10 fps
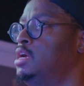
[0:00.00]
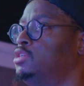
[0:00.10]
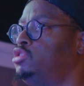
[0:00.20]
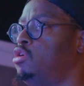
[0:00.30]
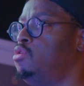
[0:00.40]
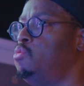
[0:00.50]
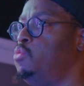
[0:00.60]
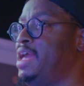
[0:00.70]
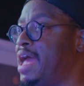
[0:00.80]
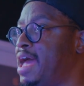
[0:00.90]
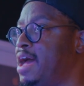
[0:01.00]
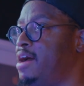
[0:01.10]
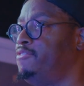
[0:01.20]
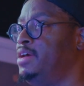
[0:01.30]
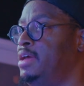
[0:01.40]
So we
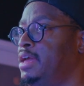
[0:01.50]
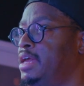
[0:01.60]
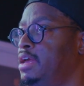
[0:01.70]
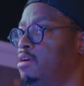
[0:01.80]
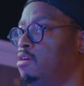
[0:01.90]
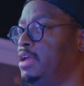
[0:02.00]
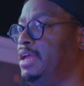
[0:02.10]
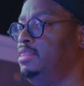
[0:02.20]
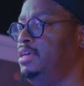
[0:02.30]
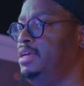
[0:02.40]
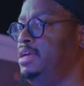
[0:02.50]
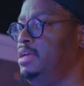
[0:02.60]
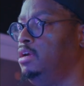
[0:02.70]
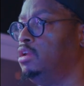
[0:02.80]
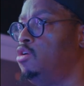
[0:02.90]
have here in
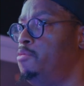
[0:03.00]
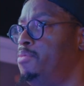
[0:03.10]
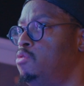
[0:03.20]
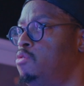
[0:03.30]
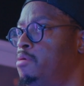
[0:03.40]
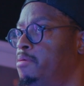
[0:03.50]
the global